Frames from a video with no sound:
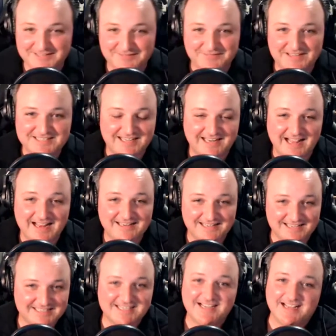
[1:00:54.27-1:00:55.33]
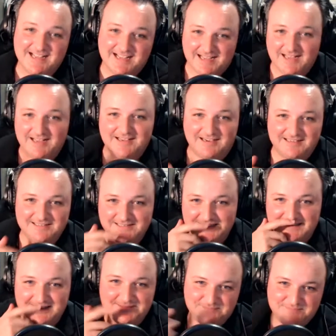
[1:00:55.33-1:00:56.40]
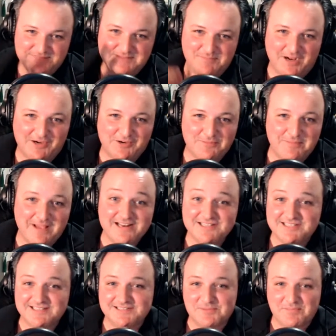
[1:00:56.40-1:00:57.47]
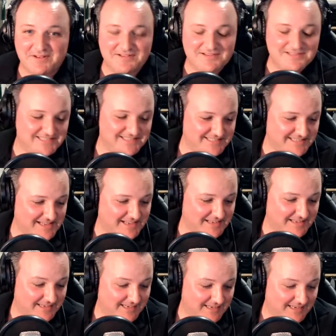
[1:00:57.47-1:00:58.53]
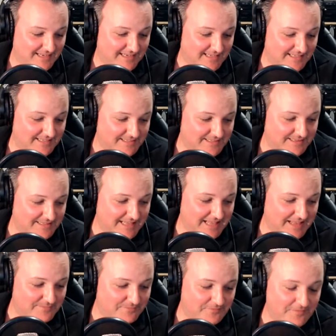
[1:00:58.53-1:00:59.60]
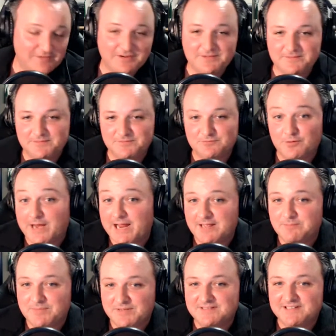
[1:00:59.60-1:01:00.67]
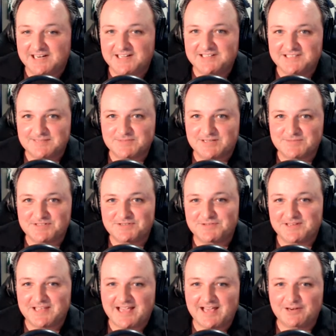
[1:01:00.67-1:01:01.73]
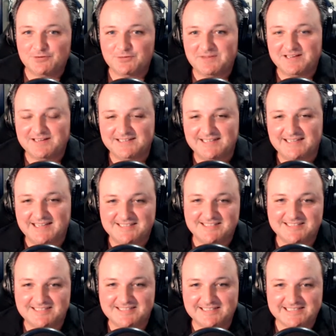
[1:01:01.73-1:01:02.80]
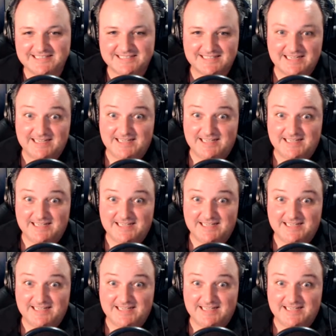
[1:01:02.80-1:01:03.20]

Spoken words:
fascinating. And yes, micromanaging composers they're very rare, but sometimes you do encounter them, and yes, it does